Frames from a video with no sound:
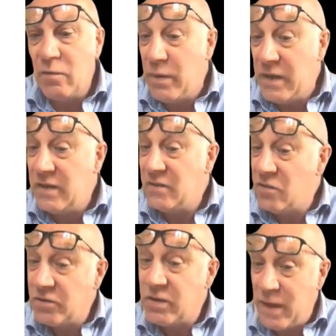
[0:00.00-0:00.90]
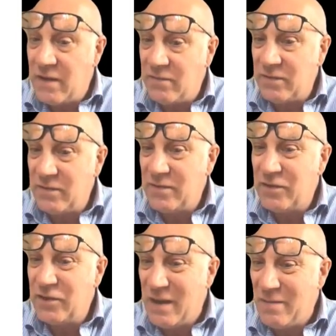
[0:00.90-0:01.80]
Hild Bede is not about
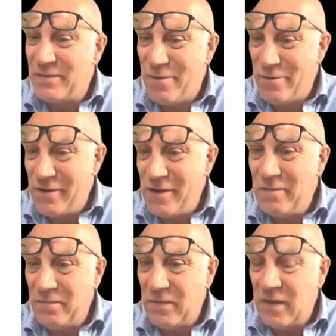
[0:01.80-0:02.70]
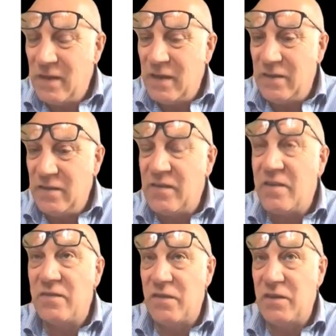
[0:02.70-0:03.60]
jam tomorrow in the
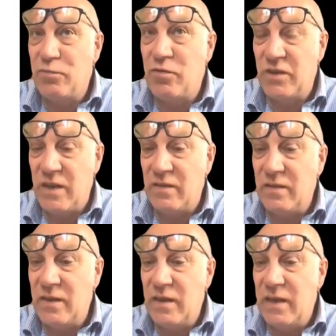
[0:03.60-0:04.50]
sense of this project.